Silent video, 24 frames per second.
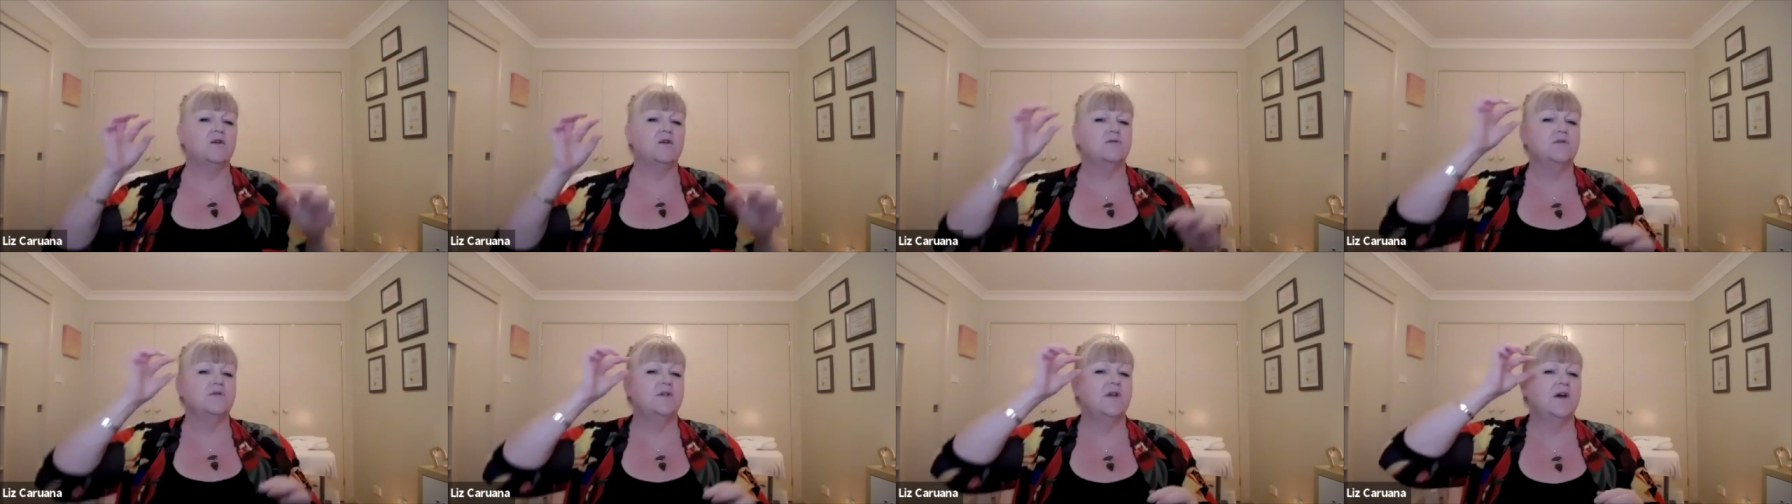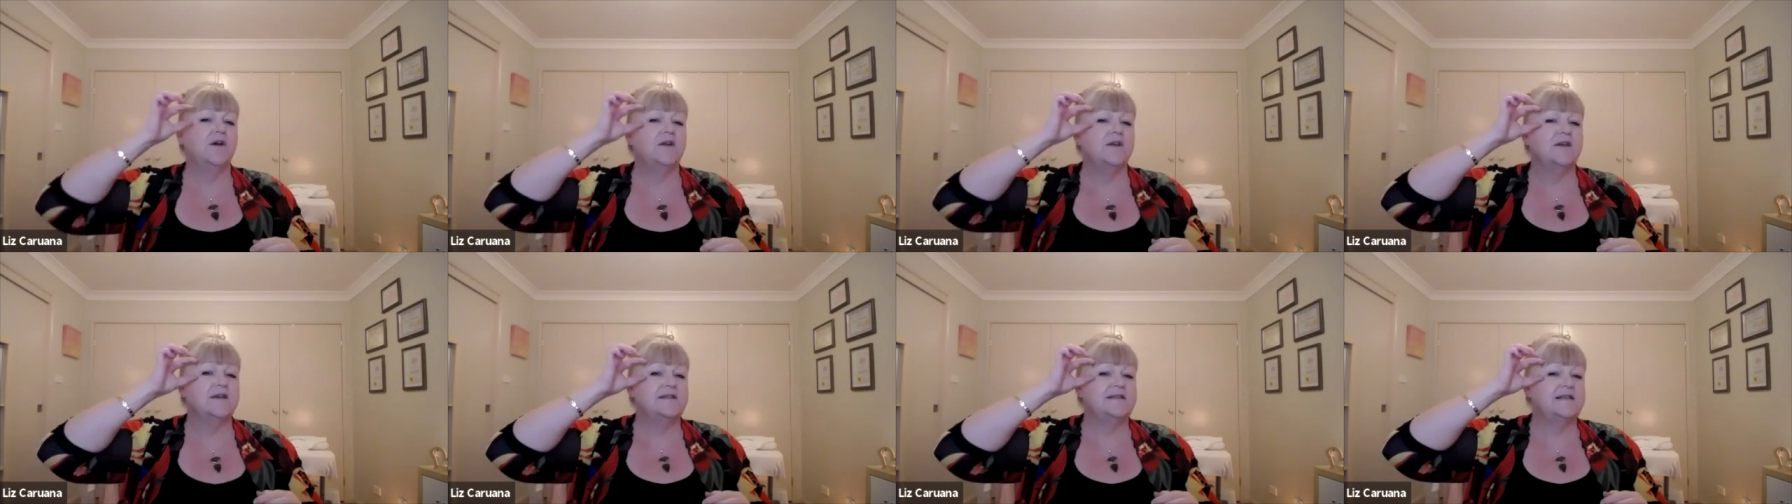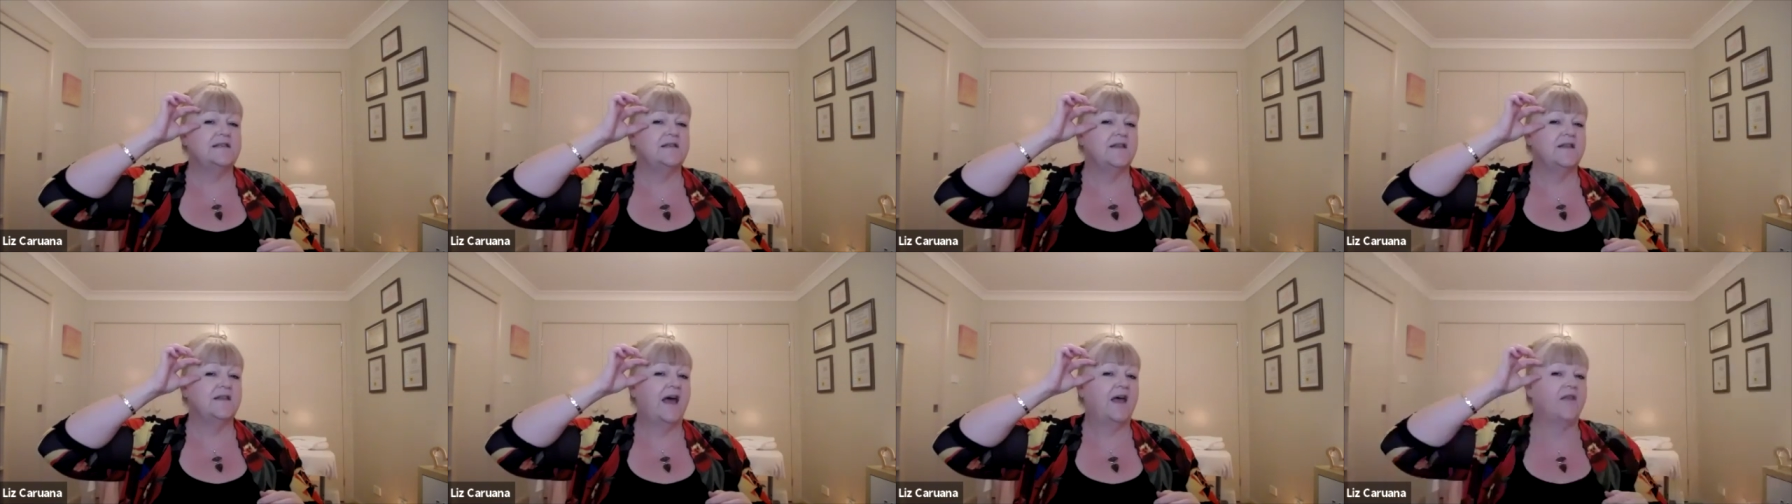
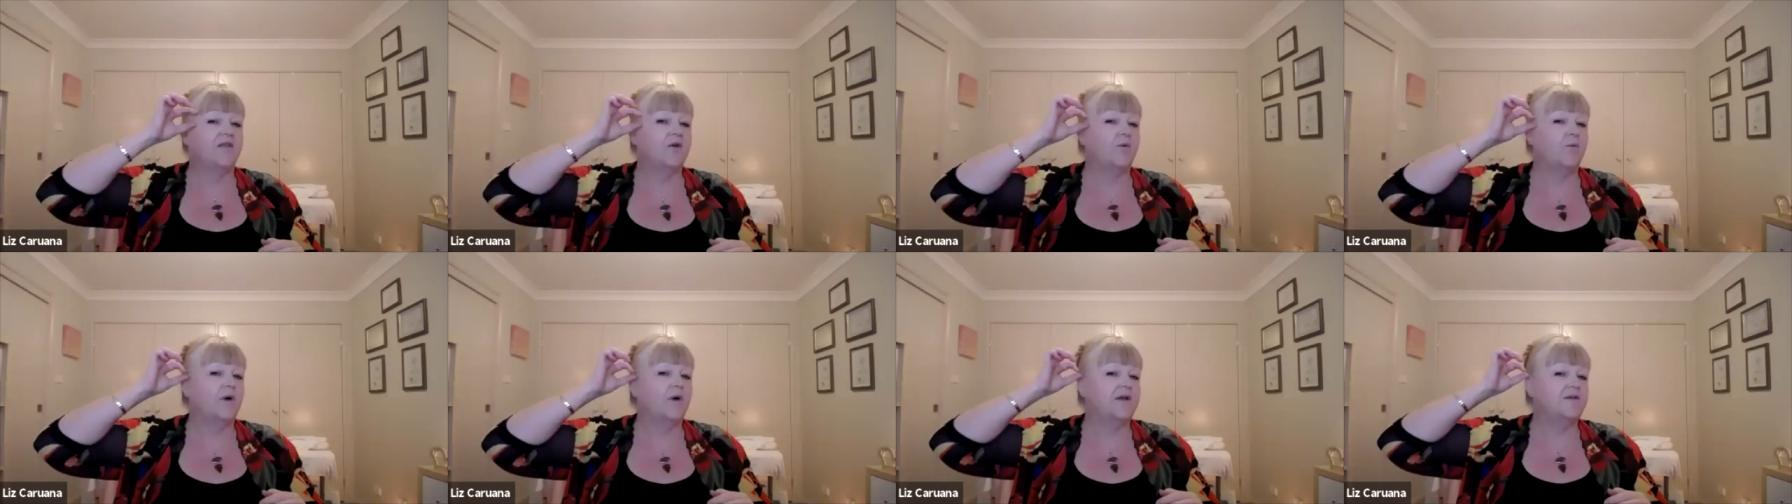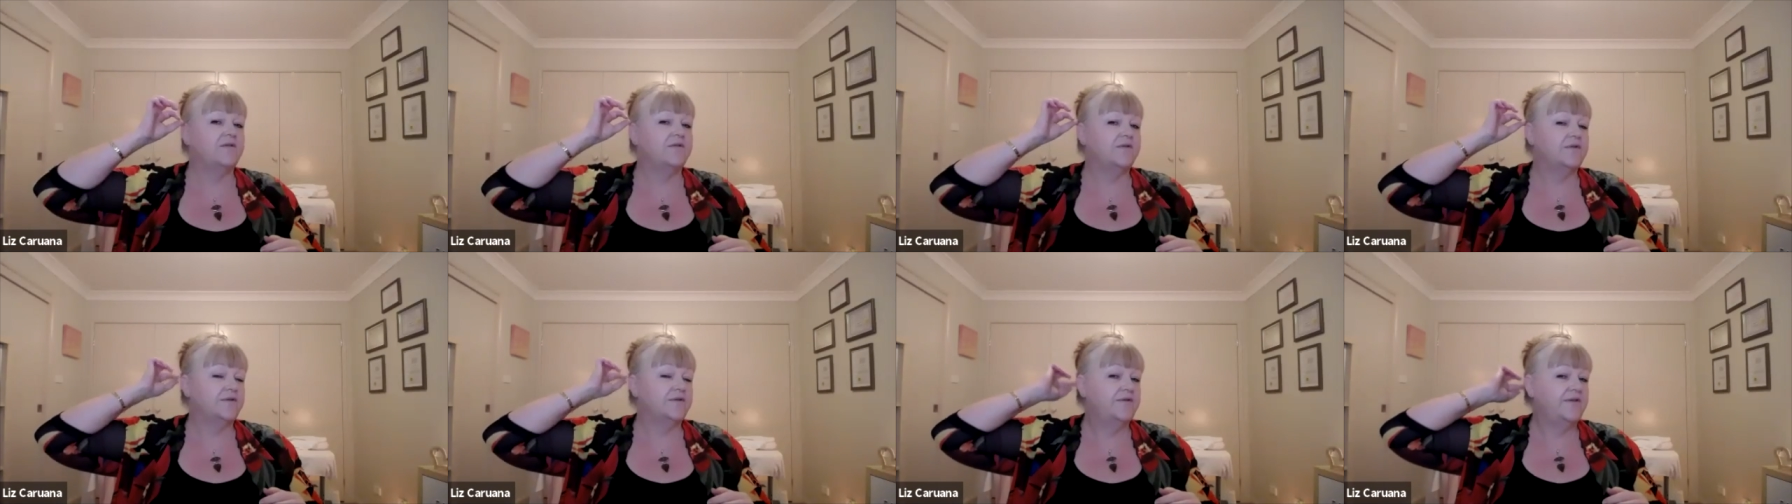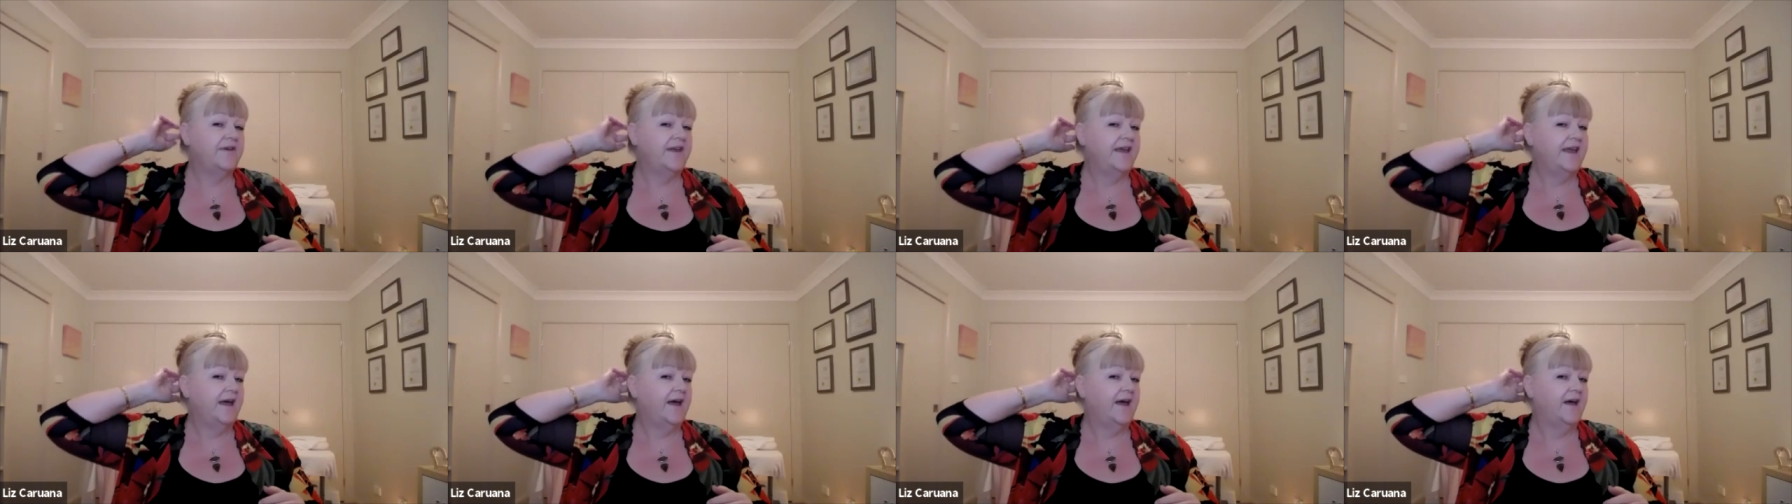notice that the one for
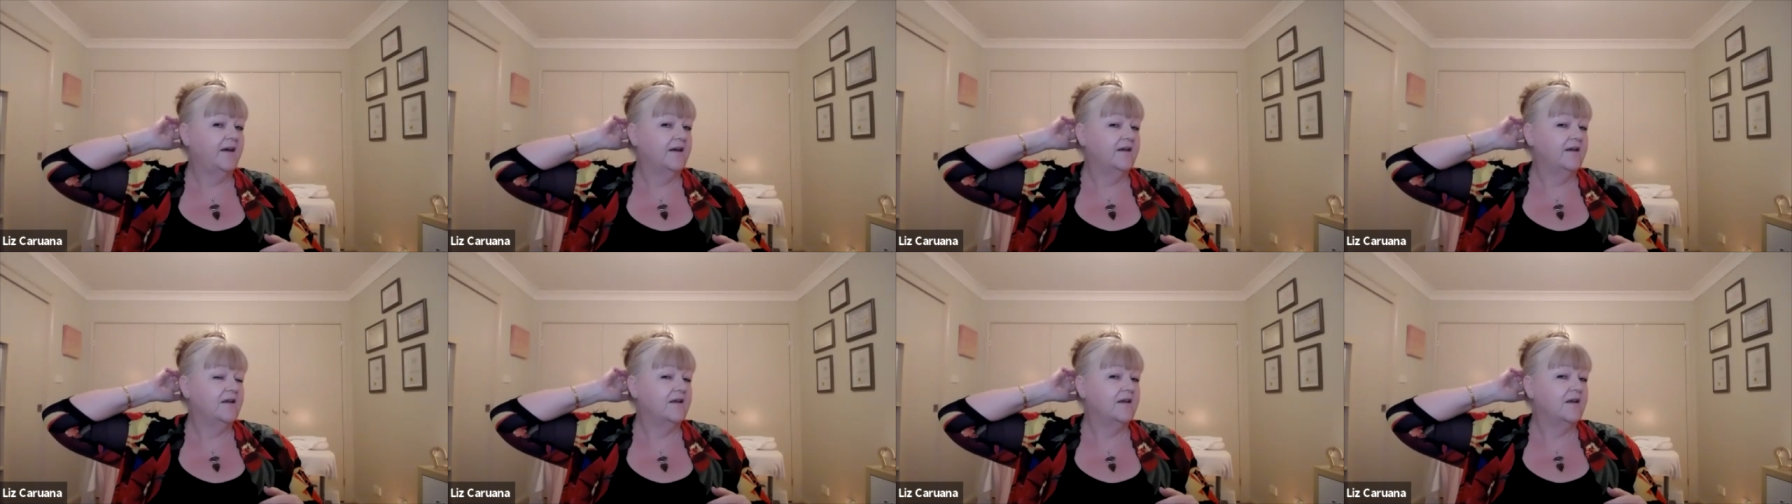fear